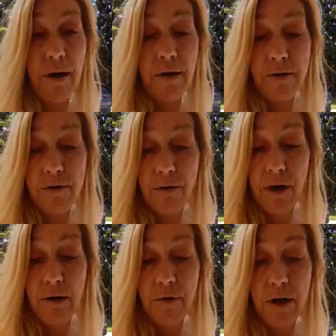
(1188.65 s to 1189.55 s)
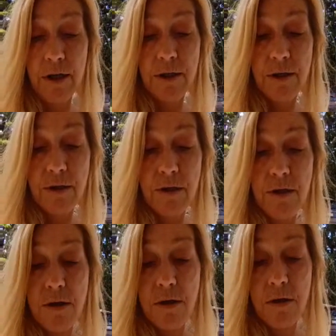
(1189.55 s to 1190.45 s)
And so, anyways,
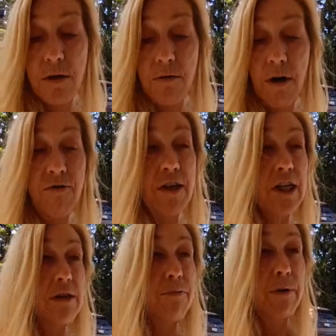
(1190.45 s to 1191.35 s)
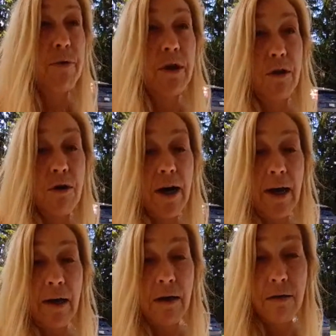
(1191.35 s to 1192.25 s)
I'll have to get some people to look
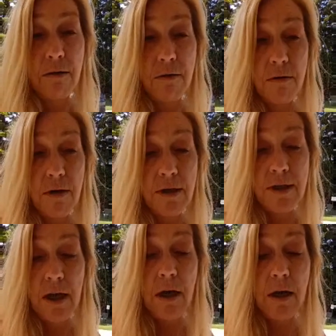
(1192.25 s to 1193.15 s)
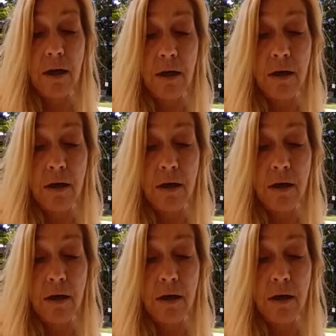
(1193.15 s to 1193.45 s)
at it to see